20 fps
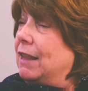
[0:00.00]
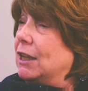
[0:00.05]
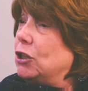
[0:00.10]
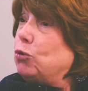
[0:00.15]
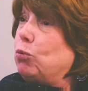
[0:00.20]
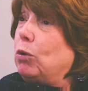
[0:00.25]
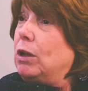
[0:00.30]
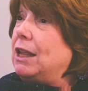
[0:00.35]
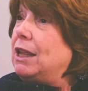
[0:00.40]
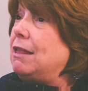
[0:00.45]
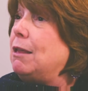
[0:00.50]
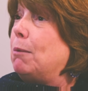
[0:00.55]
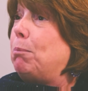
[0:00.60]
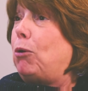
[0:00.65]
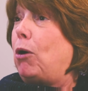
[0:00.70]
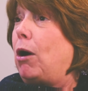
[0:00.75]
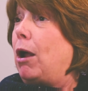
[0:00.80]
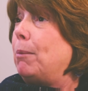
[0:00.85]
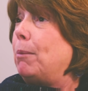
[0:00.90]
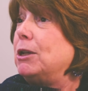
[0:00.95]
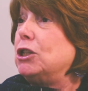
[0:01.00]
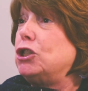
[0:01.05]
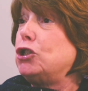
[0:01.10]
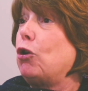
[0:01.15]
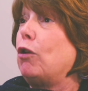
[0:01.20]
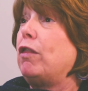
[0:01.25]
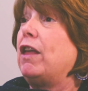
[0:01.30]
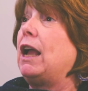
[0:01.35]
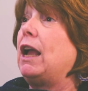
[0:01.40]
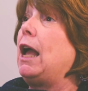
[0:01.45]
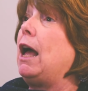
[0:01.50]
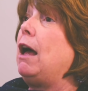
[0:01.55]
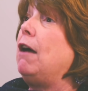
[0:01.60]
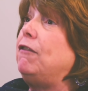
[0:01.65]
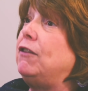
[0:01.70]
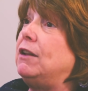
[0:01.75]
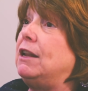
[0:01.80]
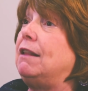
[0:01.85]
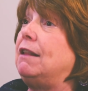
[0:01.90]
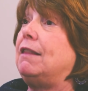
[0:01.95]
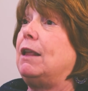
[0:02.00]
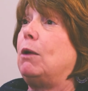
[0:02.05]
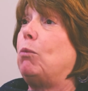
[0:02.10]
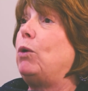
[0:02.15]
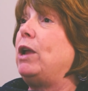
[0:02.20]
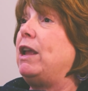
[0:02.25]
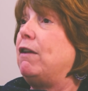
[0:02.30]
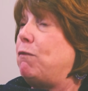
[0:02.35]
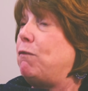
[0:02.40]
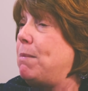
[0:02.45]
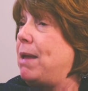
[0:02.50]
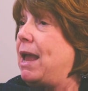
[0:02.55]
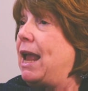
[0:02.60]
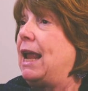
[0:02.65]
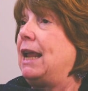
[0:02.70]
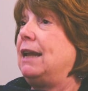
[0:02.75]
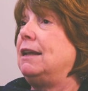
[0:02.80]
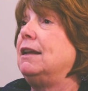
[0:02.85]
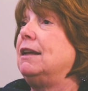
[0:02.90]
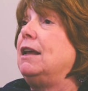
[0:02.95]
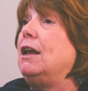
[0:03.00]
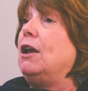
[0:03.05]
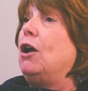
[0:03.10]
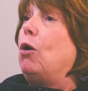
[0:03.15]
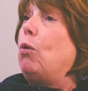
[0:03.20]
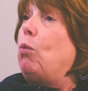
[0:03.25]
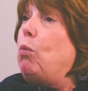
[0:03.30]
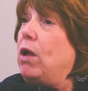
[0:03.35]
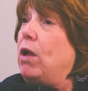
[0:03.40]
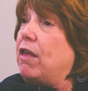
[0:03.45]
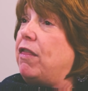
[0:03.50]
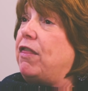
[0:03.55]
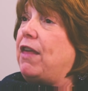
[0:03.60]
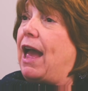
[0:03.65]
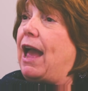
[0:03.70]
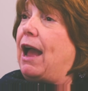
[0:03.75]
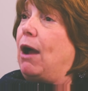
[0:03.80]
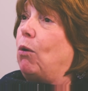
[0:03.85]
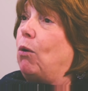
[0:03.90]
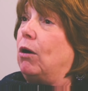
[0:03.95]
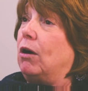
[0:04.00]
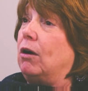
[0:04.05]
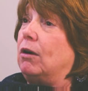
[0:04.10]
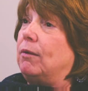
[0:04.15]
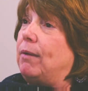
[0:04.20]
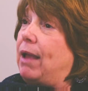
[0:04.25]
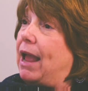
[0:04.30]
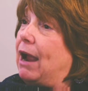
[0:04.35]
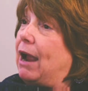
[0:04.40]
That's really the promise or the covenant that we have made with our,